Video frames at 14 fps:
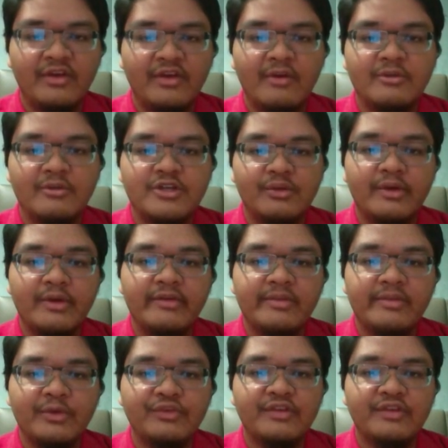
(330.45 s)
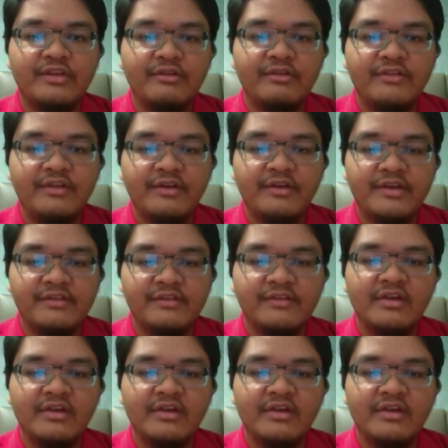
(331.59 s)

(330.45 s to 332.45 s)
which are one of the most serious